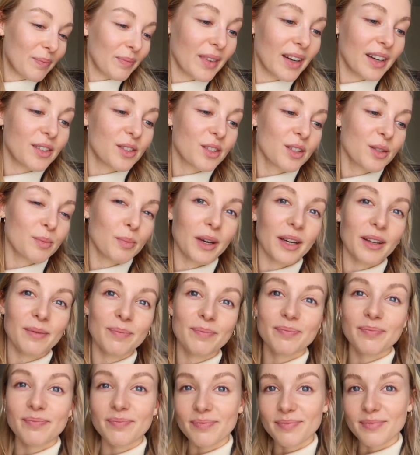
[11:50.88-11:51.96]
I just spit,
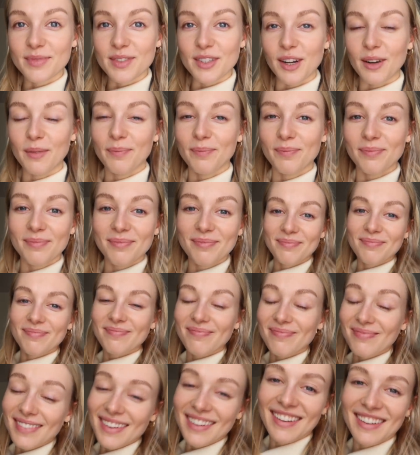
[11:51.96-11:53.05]
so
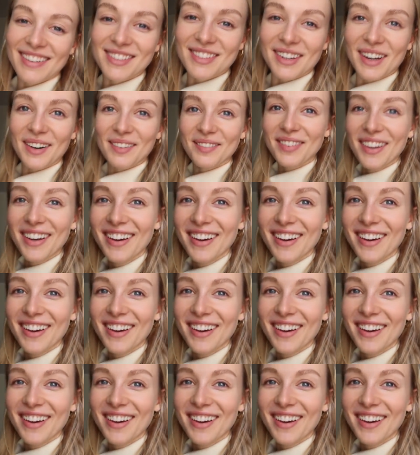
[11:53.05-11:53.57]
let's go.